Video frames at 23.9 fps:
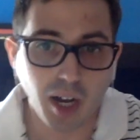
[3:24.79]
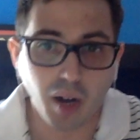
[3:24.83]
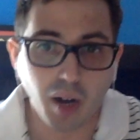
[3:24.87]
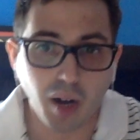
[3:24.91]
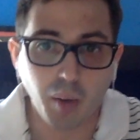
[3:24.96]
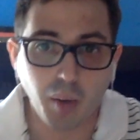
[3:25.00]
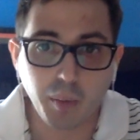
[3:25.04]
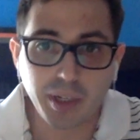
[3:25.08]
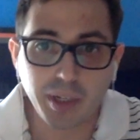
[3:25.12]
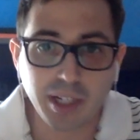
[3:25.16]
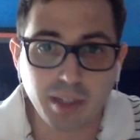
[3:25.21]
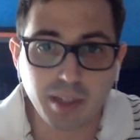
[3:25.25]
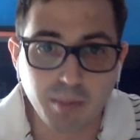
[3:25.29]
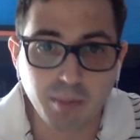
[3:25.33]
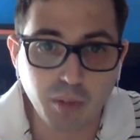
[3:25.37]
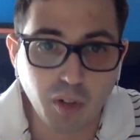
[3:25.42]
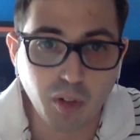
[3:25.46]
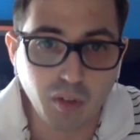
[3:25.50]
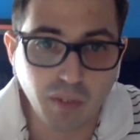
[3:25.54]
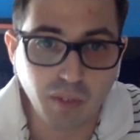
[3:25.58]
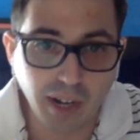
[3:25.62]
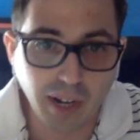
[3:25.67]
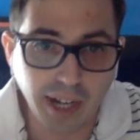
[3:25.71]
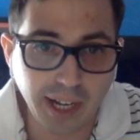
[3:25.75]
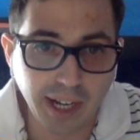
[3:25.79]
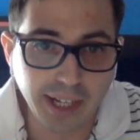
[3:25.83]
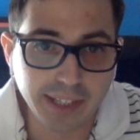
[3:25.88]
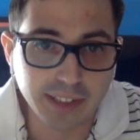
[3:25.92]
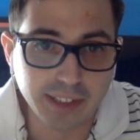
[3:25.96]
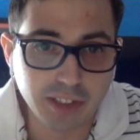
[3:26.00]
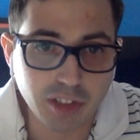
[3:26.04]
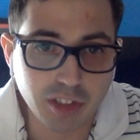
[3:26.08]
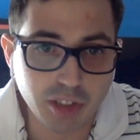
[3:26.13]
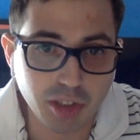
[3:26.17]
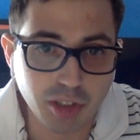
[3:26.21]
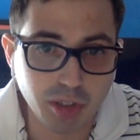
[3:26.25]
we can move on
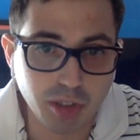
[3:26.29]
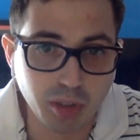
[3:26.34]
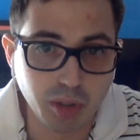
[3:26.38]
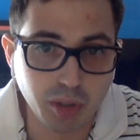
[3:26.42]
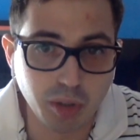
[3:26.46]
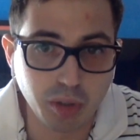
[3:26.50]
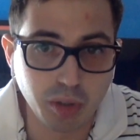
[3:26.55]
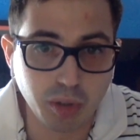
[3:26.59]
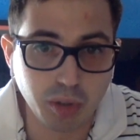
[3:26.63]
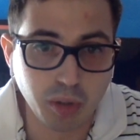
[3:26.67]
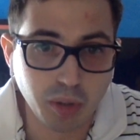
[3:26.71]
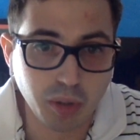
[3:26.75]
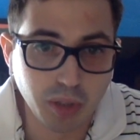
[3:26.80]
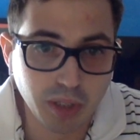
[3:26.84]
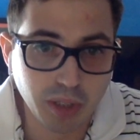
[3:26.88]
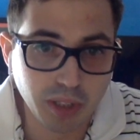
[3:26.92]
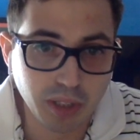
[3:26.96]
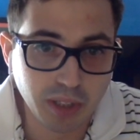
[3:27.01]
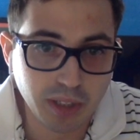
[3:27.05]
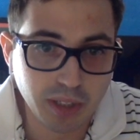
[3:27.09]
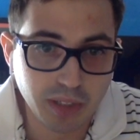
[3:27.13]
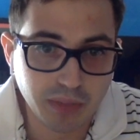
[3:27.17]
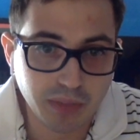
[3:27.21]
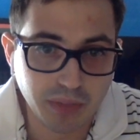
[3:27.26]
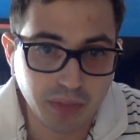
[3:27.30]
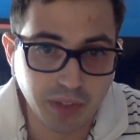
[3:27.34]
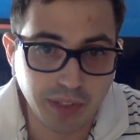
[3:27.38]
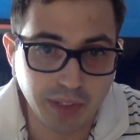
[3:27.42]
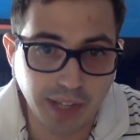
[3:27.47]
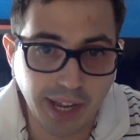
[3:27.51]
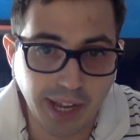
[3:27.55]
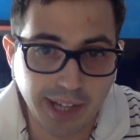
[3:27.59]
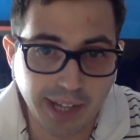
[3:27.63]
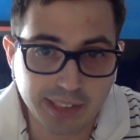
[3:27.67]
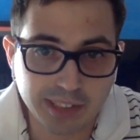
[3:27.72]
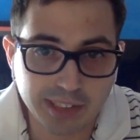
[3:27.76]
to the
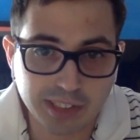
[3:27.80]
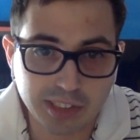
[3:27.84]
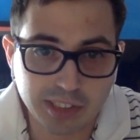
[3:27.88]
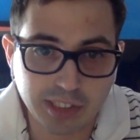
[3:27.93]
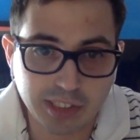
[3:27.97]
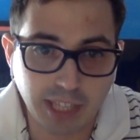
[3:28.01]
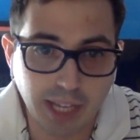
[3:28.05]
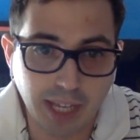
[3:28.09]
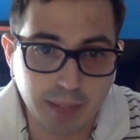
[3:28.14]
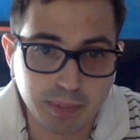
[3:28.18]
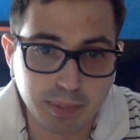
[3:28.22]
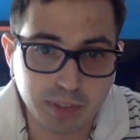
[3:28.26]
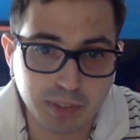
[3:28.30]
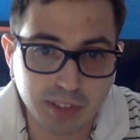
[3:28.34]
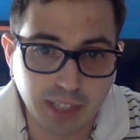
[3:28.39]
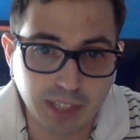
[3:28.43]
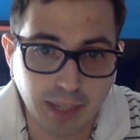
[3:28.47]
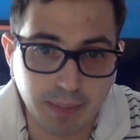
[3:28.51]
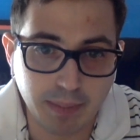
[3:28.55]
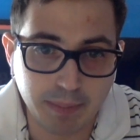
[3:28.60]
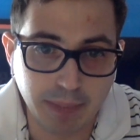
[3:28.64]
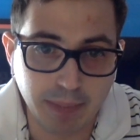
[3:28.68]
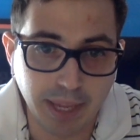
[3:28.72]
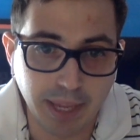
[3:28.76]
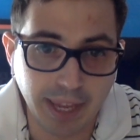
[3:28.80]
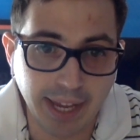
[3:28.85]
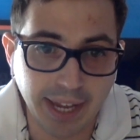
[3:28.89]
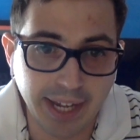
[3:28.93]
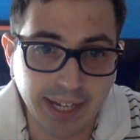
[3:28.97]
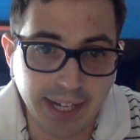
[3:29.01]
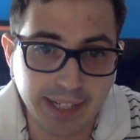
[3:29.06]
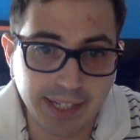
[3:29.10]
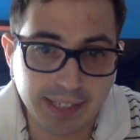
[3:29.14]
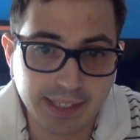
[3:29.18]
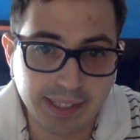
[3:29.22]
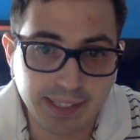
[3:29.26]
next step, step
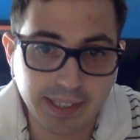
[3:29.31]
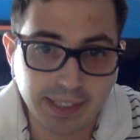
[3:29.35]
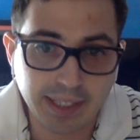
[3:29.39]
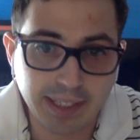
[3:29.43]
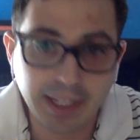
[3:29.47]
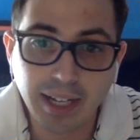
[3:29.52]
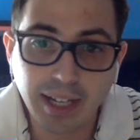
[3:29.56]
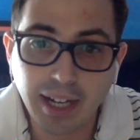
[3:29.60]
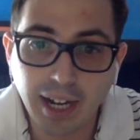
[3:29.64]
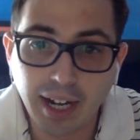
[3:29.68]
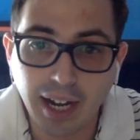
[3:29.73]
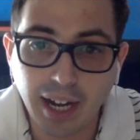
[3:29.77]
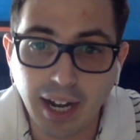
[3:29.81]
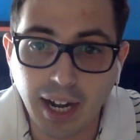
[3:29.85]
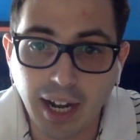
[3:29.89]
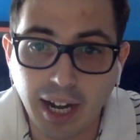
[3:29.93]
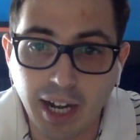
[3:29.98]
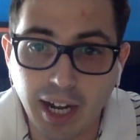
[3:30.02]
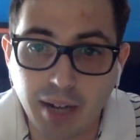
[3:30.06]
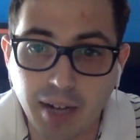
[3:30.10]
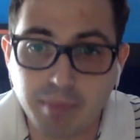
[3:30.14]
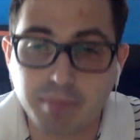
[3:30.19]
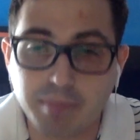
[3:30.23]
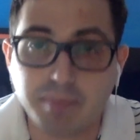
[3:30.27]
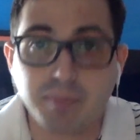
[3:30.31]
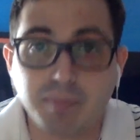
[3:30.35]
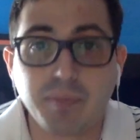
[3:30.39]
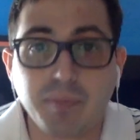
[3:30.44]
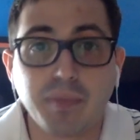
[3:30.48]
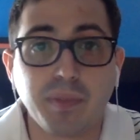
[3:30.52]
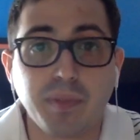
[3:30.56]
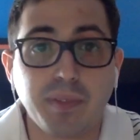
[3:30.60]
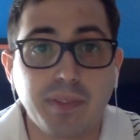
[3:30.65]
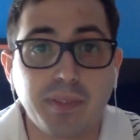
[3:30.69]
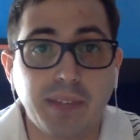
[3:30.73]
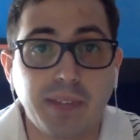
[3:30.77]
8.
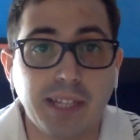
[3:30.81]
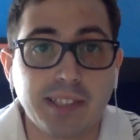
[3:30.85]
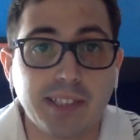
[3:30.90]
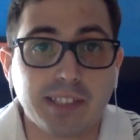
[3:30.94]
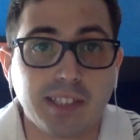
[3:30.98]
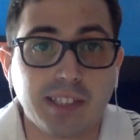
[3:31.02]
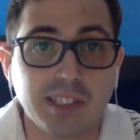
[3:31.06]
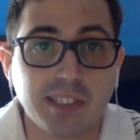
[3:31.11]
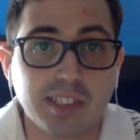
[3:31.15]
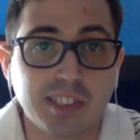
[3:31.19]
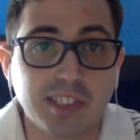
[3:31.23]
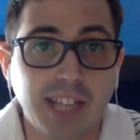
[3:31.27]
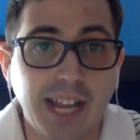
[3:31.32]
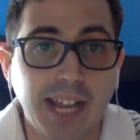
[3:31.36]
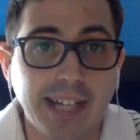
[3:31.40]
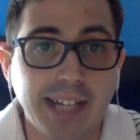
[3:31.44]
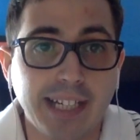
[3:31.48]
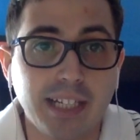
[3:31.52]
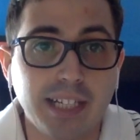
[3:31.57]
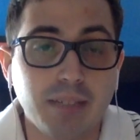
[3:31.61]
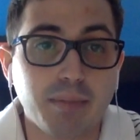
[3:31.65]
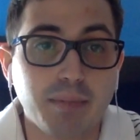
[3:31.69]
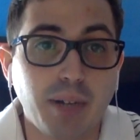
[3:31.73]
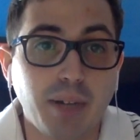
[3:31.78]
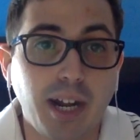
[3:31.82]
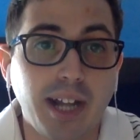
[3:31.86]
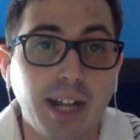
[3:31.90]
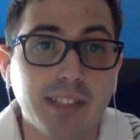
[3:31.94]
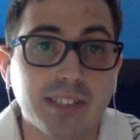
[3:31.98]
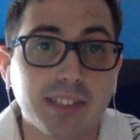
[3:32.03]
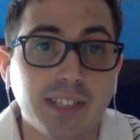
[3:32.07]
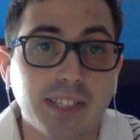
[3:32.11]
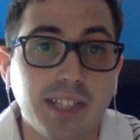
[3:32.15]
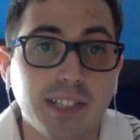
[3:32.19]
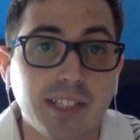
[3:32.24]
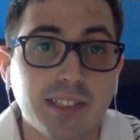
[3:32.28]
That's the signing
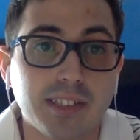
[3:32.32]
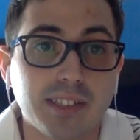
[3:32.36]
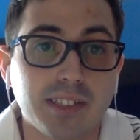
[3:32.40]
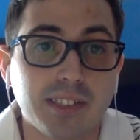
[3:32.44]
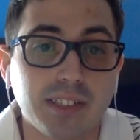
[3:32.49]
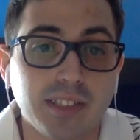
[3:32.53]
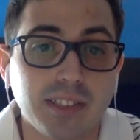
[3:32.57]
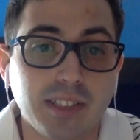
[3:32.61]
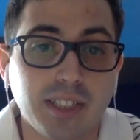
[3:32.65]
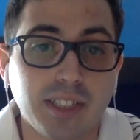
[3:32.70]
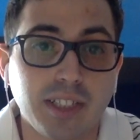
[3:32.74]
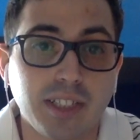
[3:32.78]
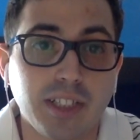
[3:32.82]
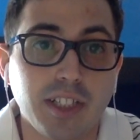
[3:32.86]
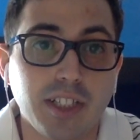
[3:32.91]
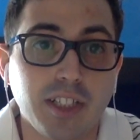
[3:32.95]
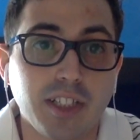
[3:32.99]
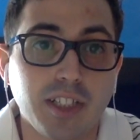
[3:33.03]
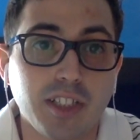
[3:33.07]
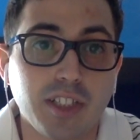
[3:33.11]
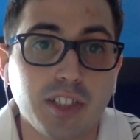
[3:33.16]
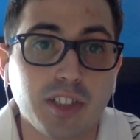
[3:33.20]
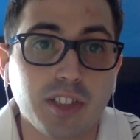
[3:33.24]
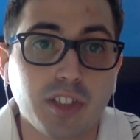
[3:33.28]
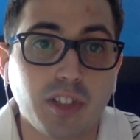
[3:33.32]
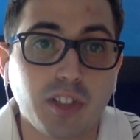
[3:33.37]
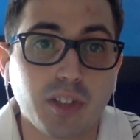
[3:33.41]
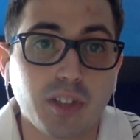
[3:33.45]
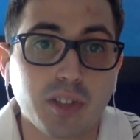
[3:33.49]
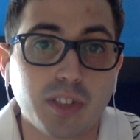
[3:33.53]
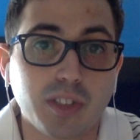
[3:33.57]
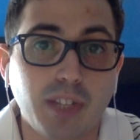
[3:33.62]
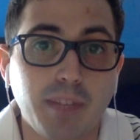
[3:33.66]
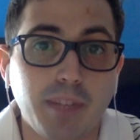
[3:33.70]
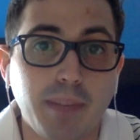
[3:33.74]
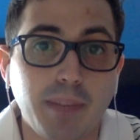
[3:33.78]
process. So
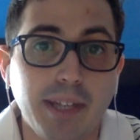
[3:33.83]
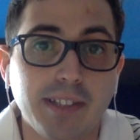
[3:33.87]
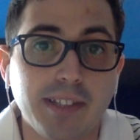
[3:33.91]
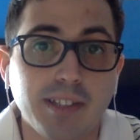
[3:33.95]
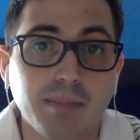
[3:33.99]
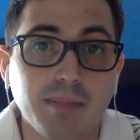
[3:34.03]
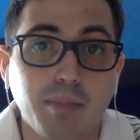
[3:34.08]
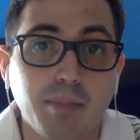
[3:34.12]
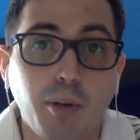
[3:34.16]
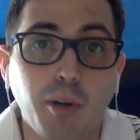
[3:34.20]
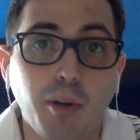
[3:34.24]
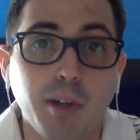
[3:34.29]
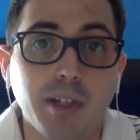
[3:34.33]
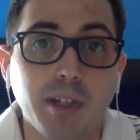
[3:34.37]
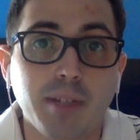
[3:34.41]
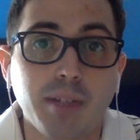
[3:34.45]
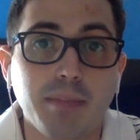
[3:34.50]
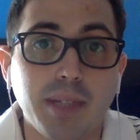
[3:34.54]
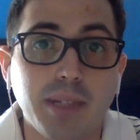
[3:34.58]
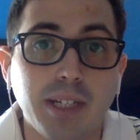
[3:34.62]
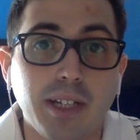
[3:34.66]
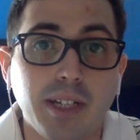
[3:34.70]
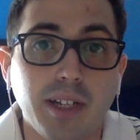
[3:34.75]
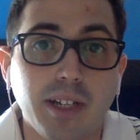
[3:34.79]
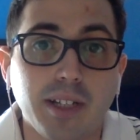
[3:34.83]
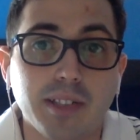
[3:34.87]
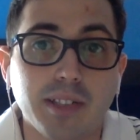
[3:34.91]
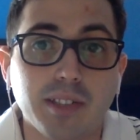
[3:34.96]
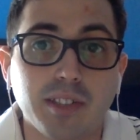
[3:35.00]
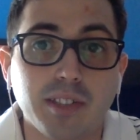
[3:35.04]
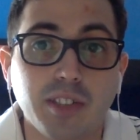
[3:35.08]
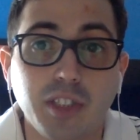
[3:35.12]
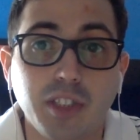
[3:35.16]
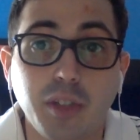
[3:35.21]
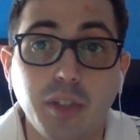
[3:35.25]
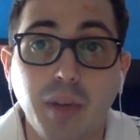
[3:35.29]
step 8 is important because
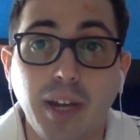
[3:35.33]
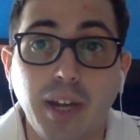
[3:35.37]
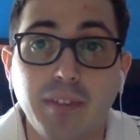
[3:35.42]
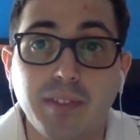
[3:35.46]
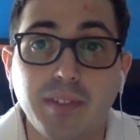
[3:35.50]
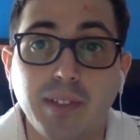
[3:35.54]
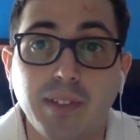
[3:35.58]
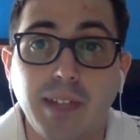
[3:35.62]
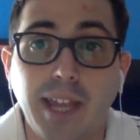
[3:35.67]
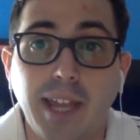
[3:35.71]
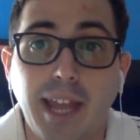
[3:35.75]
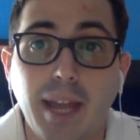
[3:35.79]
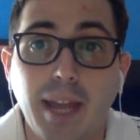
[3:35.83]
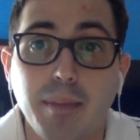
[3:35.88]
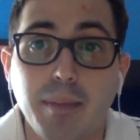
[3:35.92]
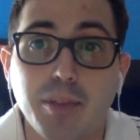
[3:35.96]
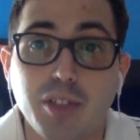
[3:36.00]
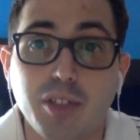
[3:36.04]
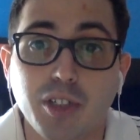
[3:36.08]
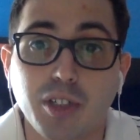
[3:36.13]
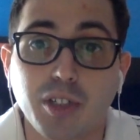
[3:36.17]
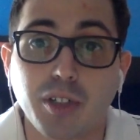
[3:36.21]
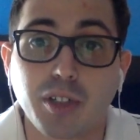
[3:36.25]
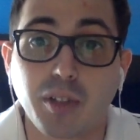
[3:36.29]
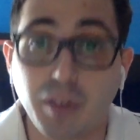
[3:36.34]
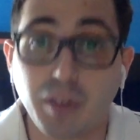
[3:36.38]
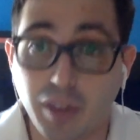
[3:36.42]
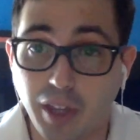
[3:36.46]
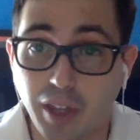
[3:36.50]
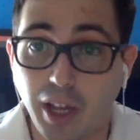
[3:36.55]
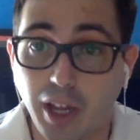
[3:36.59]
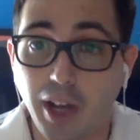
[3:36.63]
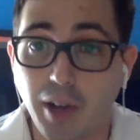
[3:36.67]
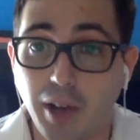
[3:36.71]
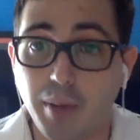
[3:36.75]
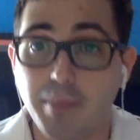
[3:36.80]
you have to capture
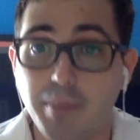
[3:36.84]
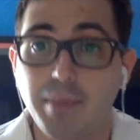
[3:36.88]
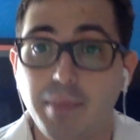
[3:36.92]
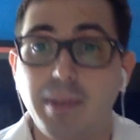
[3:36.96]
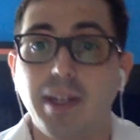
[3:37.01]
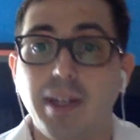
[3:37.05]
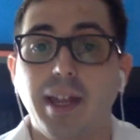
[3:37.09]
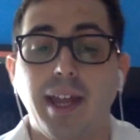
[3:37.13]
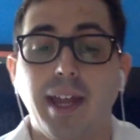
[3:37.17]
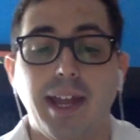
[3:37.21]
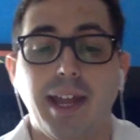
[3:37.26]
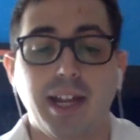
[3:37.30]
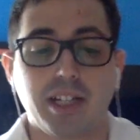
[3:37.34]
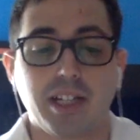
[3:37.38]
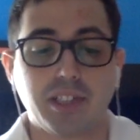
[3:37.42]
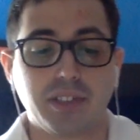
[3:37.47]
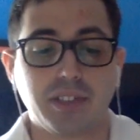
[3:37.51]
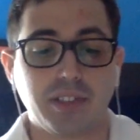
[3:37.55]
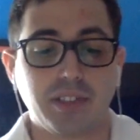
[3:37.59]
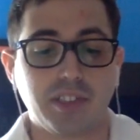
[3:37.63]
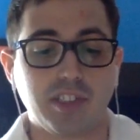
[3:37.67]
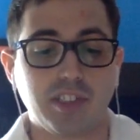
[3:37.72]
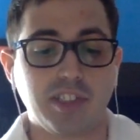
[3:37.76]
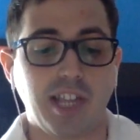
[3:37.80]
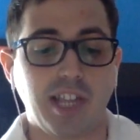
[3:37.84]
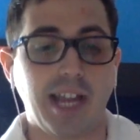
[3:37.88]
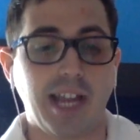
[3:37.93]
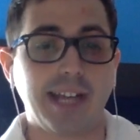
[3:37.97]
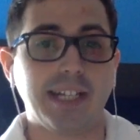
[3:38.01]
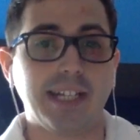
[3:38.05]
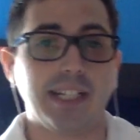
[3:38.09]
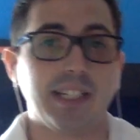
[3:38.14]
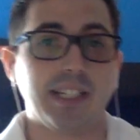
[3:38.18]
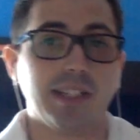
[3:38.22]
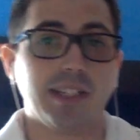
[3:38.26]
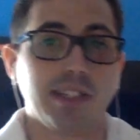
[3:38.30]
them actually
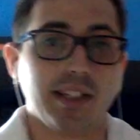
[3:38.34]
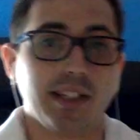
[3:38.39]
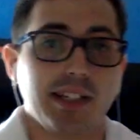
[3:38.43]
signing the